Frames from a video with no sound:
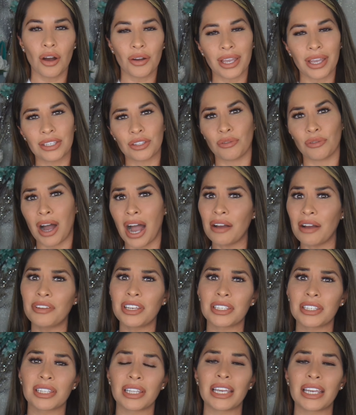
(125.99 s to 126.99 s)
Okay, so
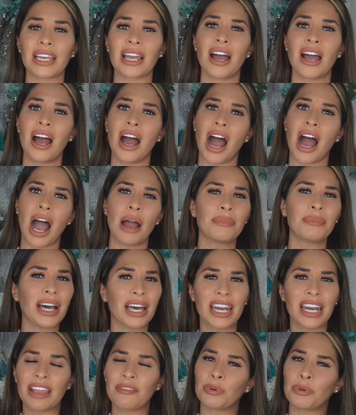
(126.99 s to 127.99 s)
obviously I'm
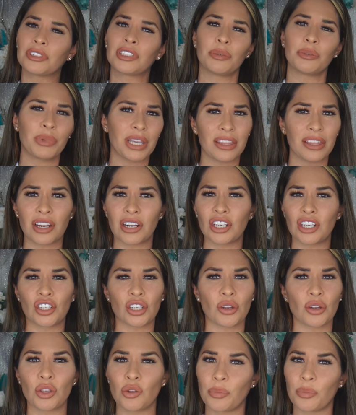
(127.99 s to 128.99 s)
not able to be there and
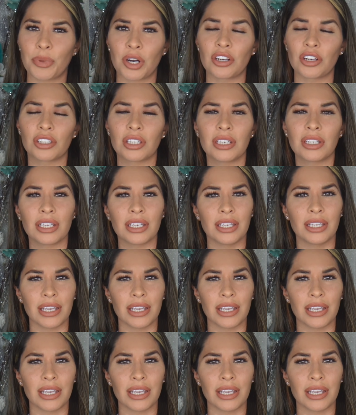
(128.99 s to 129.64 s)
show you in person